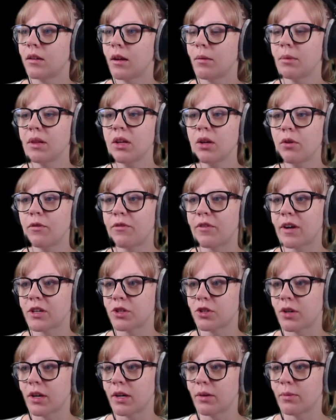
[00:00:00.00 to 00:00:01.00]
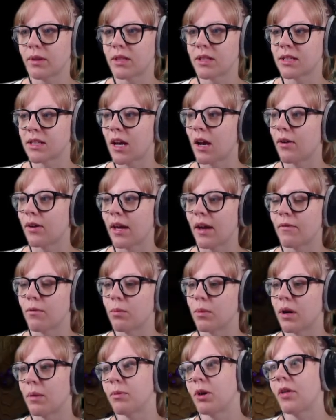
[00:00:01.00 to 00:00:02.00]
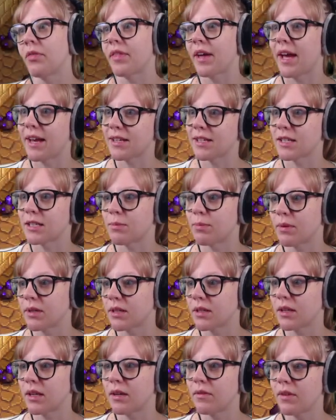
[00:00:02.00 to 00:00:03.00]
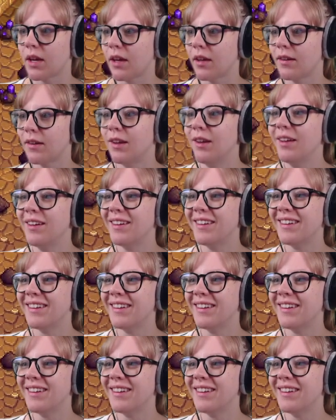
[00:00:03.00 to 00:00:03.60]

I'm a little frustrated with the skull cavern, but I'm not that desperate to leave yet.